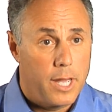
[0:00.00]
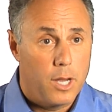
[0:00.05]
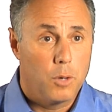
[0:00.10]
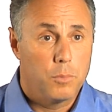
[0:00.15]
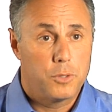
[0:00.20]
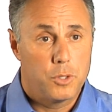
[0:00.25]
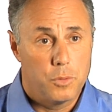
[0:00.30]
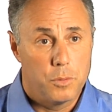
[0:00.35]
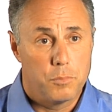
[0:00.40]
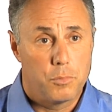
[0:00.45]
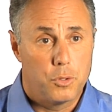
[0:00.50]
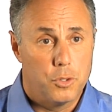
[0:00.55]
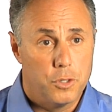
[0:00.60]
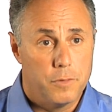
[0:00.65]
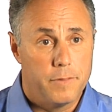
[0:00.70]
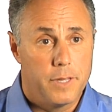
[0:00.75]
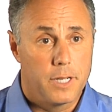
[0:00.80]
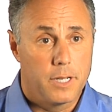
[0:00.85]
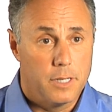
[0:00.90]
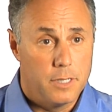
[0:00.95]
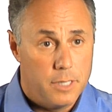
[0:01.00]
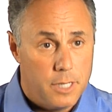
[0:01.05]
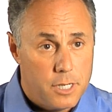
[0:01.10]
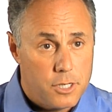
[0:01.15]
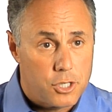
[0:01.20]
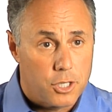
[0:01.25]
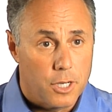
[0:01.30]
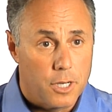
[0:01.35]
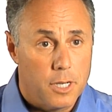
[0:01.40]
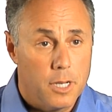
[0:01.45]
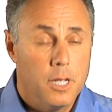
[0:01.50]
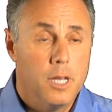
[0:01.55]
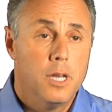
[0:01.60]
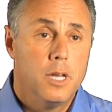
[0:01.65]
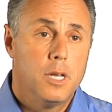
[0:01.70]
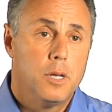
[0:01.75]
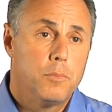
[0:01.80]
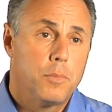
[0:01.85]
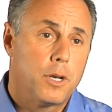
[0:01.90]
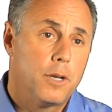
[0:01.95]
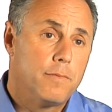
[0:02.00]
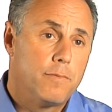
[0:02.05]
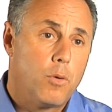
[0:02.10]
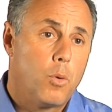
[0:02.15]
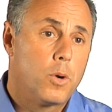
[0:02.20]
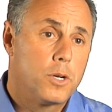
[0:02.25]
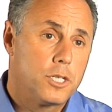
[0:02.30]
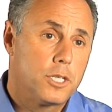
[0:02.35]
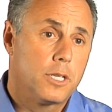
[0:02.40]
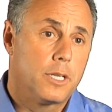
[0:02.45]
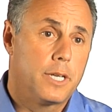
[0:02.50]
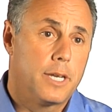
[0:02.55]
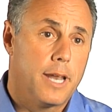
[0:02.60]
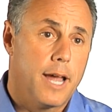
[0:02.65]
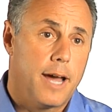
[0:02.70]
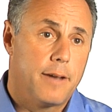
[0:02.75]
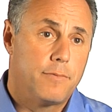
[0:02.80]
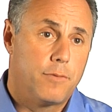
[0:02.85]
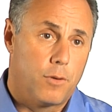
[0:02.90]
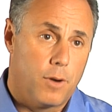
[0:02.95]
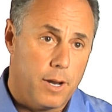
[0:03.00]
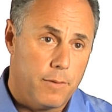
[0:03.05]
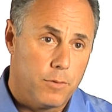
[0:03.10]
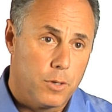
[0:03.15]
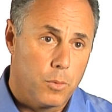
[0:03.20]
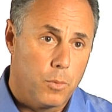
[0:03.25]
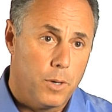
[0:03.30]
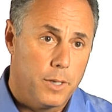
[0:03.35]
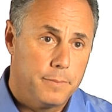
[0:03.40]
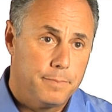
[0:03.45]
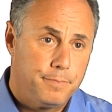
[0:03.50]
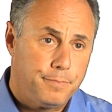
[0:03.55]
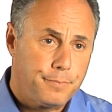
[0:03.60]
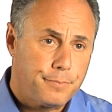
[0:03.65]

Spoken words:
help to improve the condition, but unfortunately not for everyone.